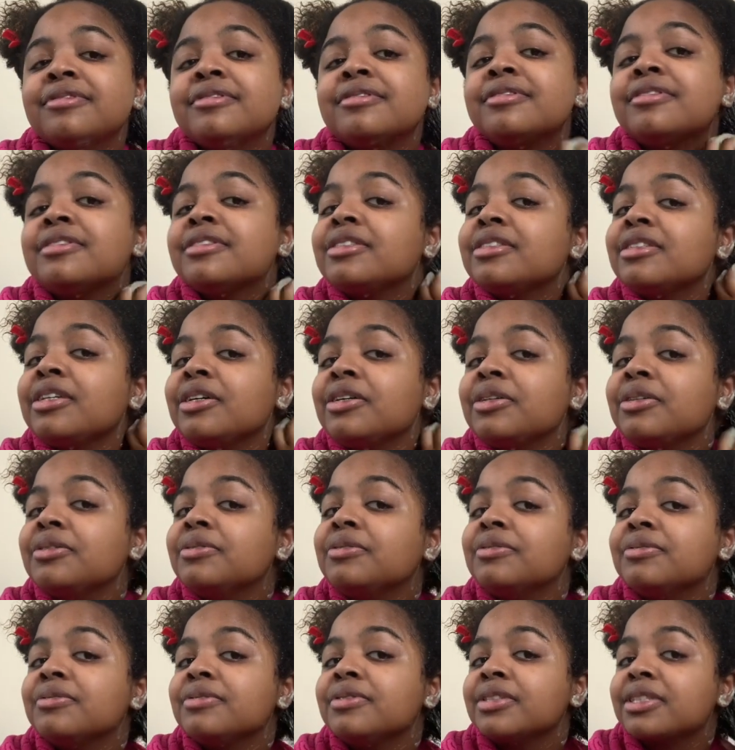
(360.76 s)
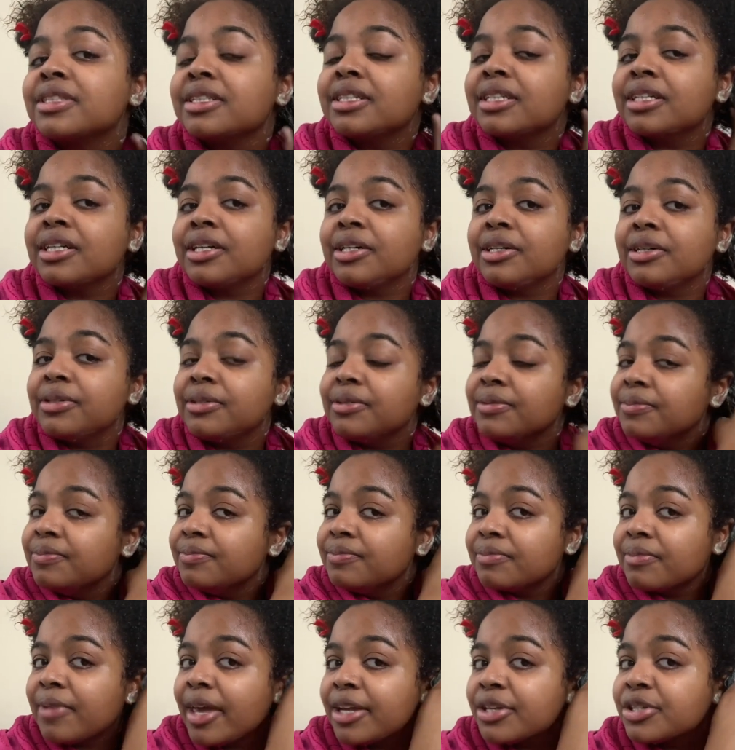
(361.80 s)
So we're just gonna go
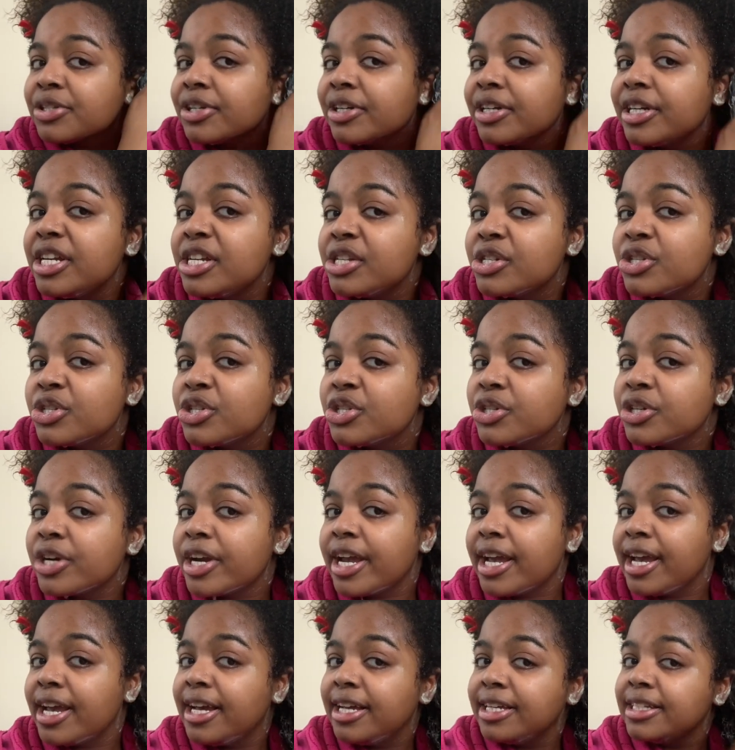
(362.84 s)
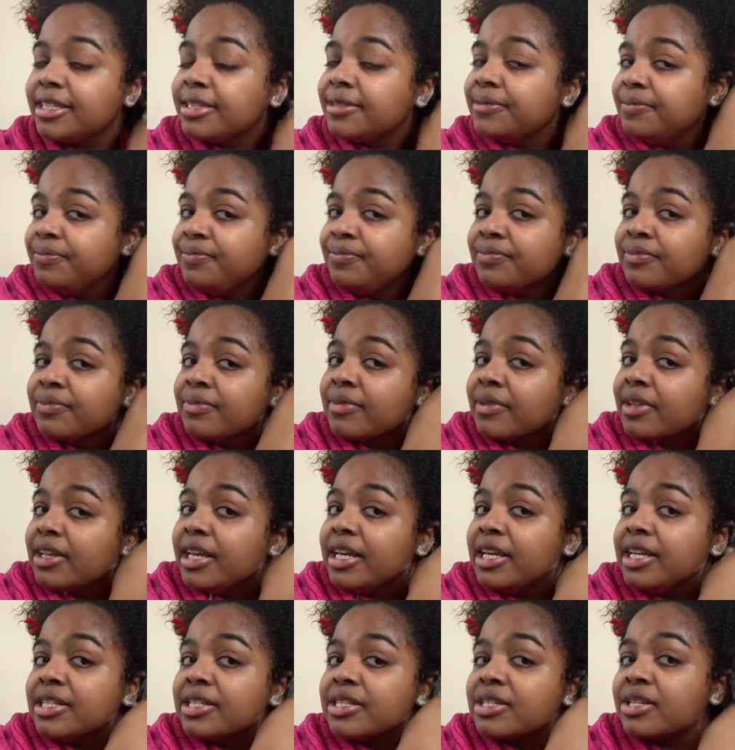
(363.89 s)
make sure each strand
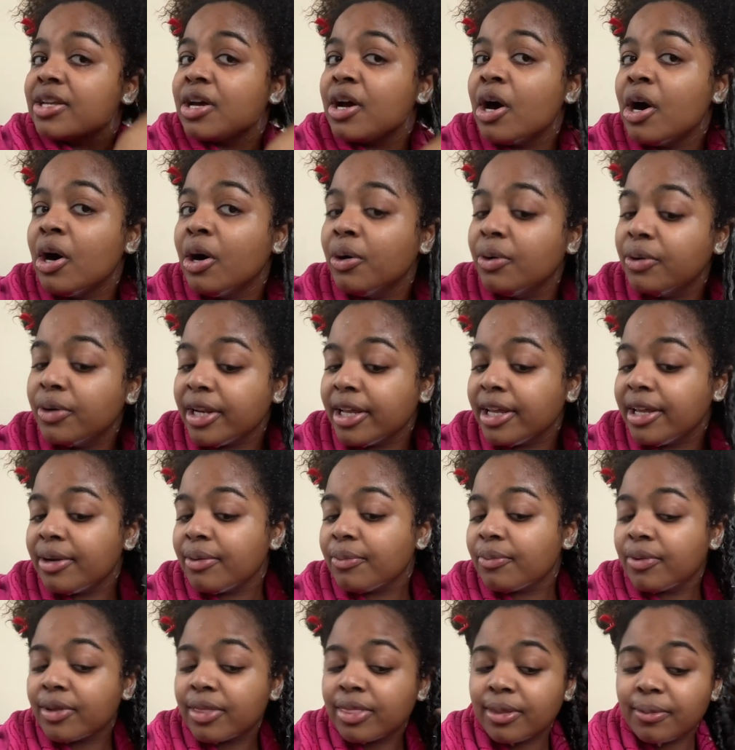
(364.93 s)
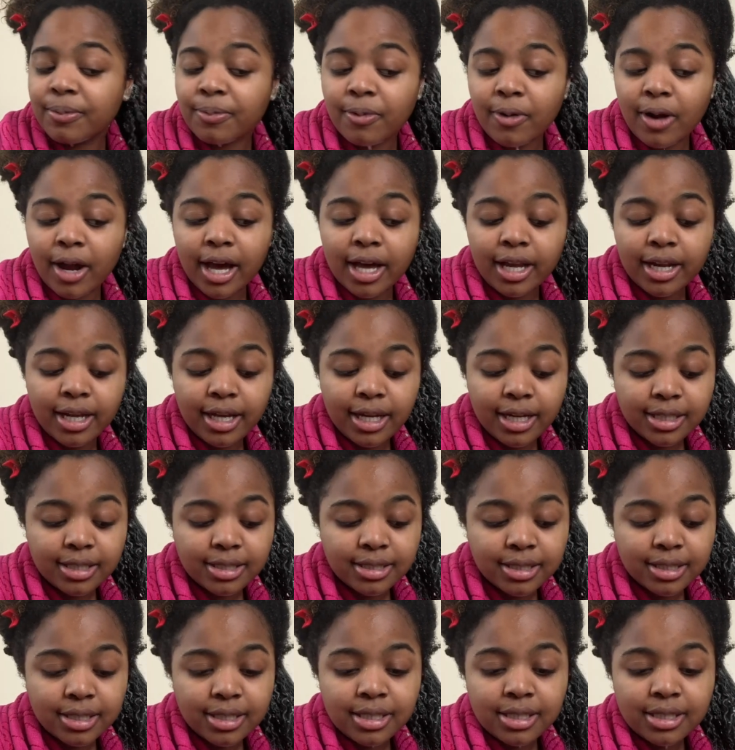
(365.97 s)
is coated with the product.
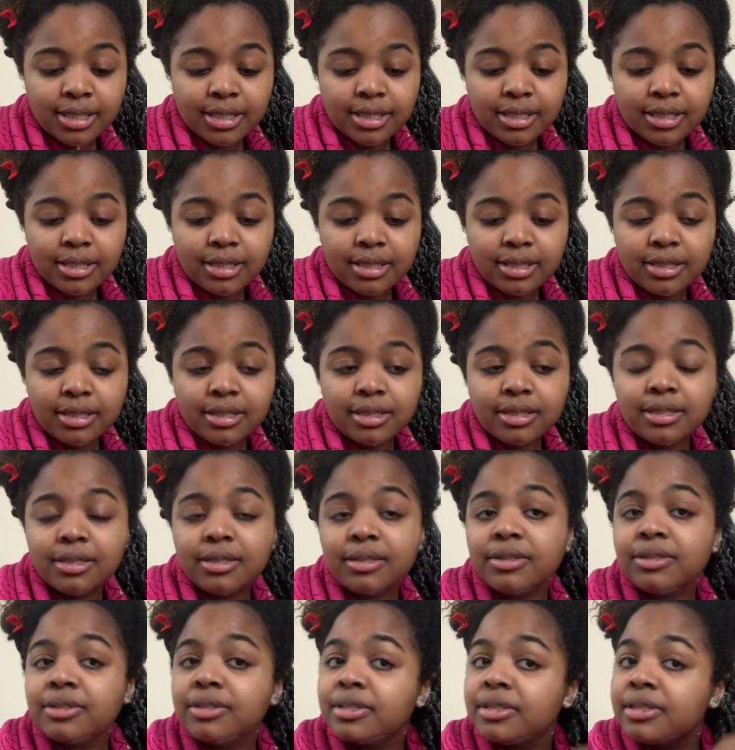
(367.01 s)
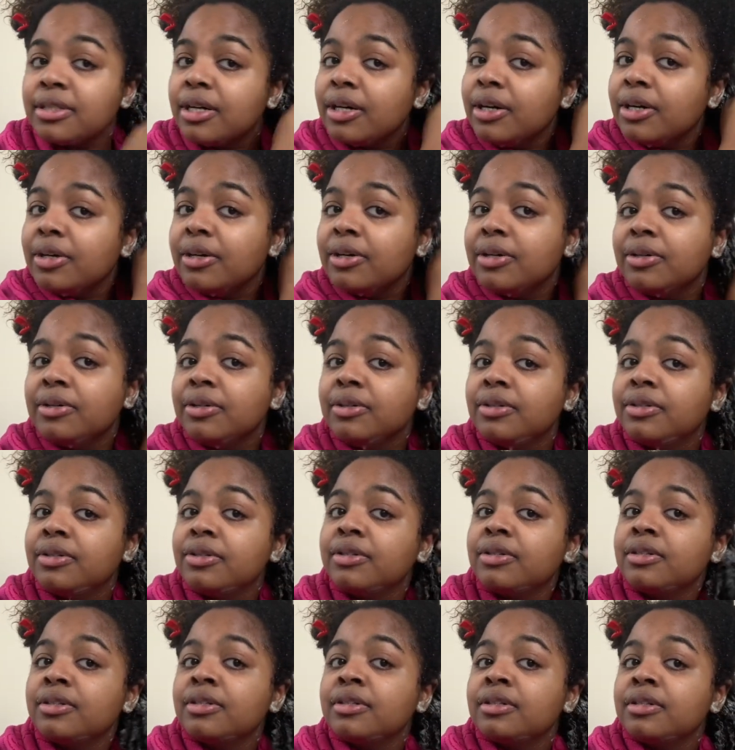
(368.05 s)
So
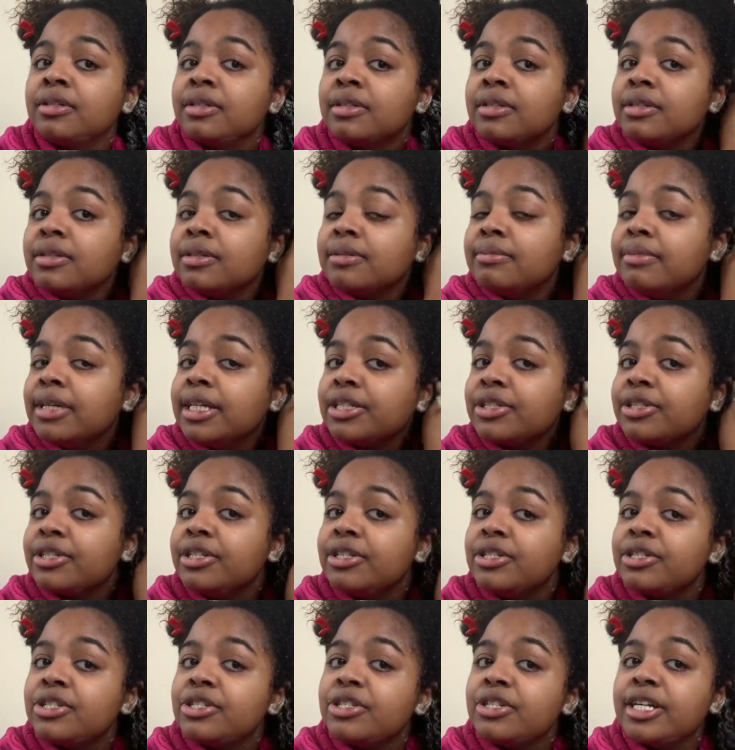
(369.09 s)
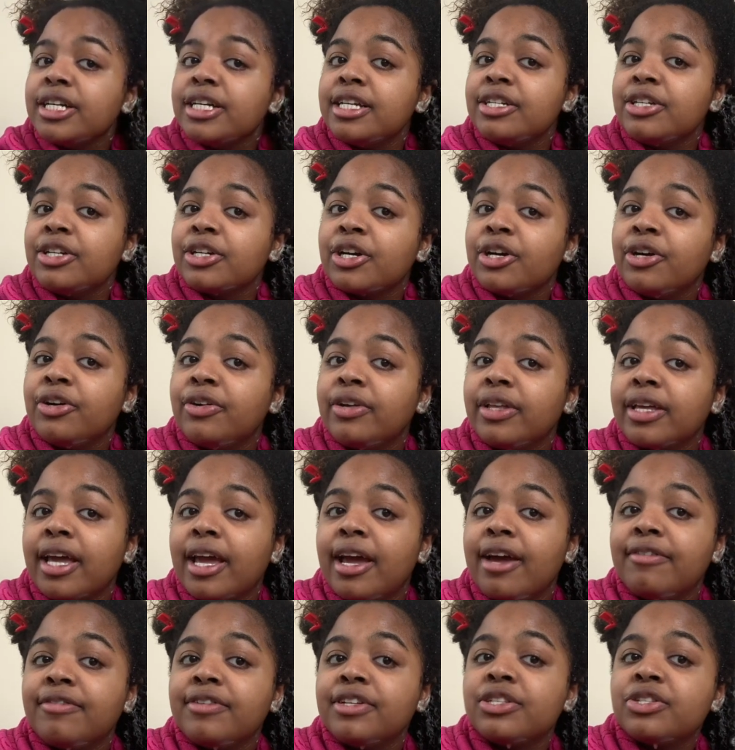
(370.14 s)
make sure you're coating
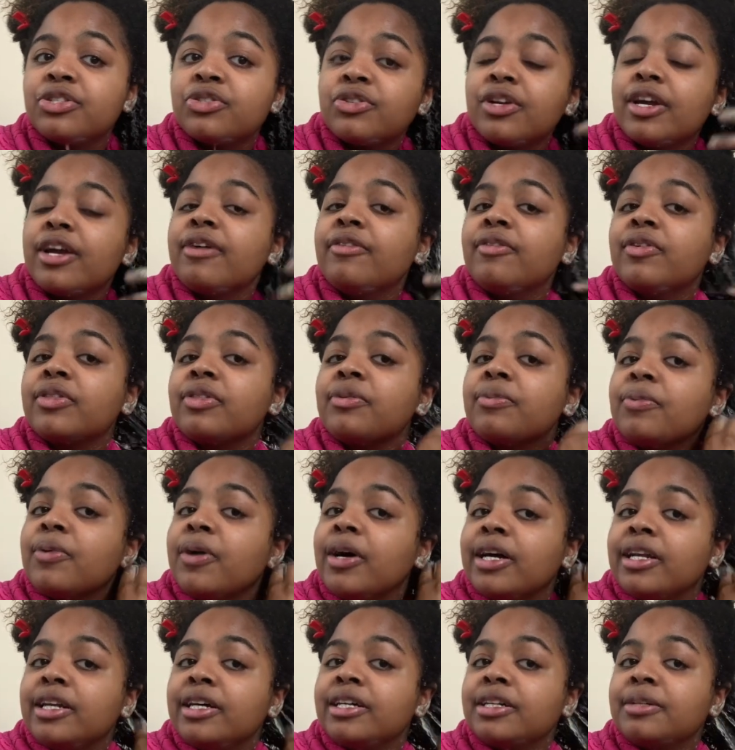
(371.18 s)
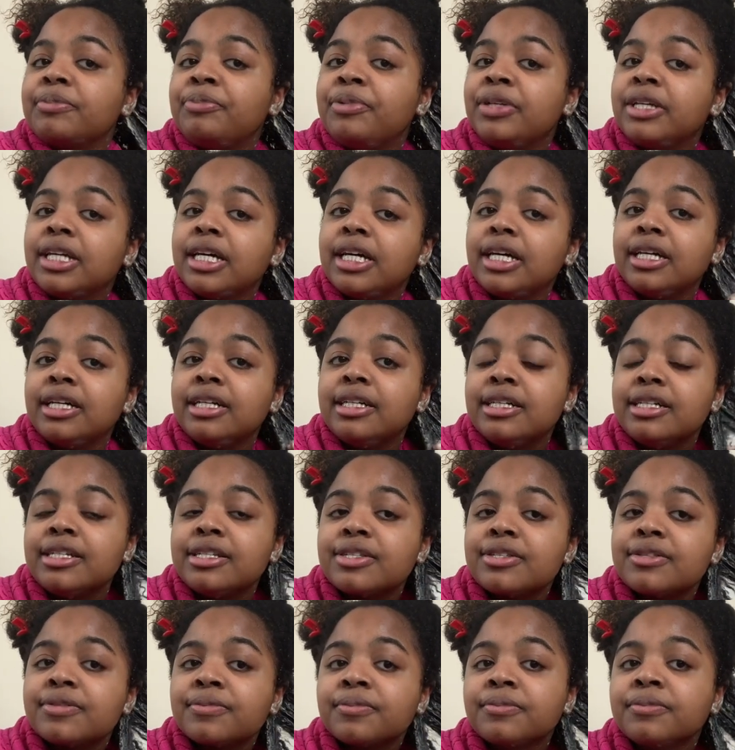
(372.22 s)
every strand with the product because